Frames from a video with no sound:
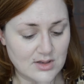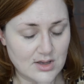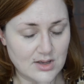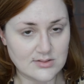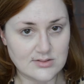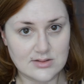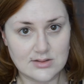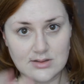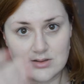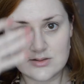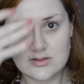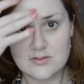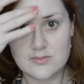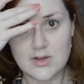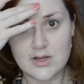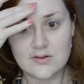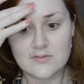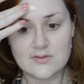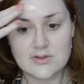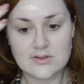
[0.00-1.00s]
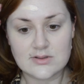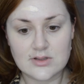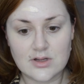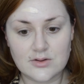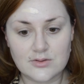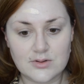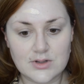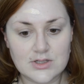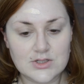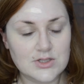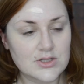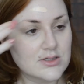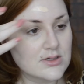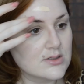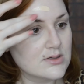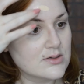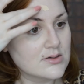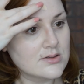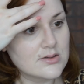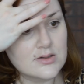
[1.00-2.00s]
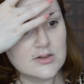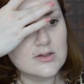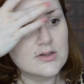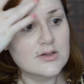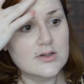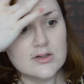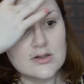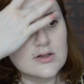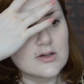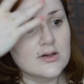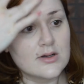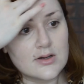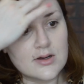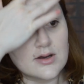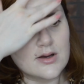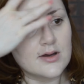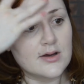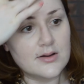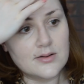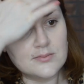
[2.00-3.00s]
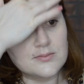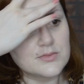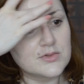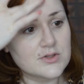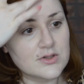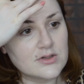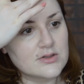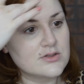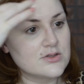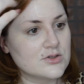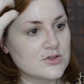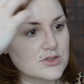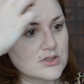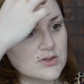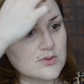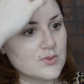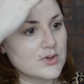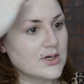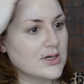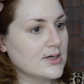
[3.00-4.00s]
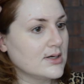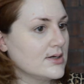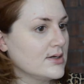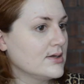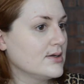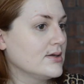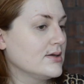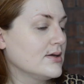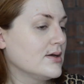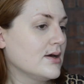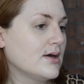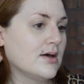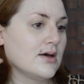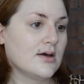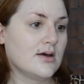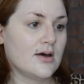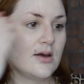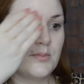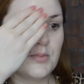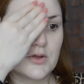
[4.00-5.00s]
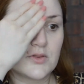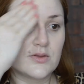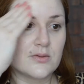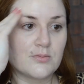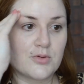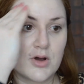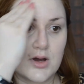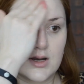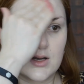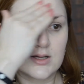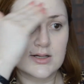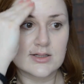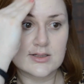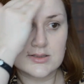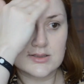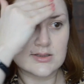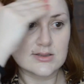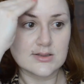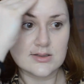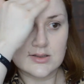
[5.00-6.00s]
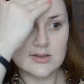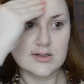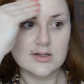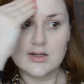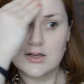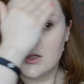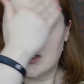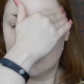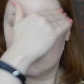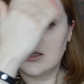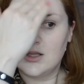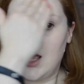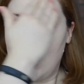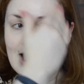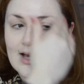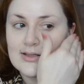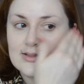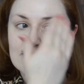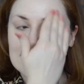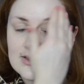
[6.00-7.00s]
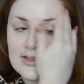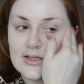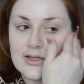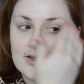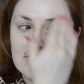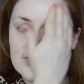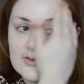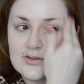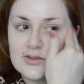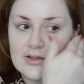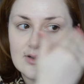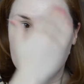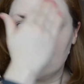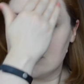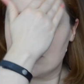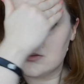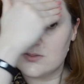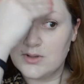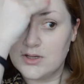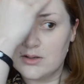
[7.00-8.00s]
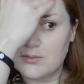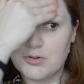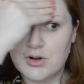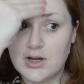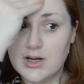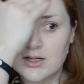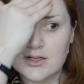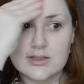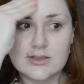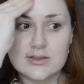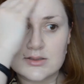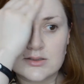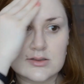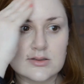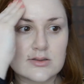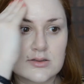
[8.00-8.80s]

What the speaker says: has the least amount of discoloration. So that's usually where I put the product last, and I use the least amount of product.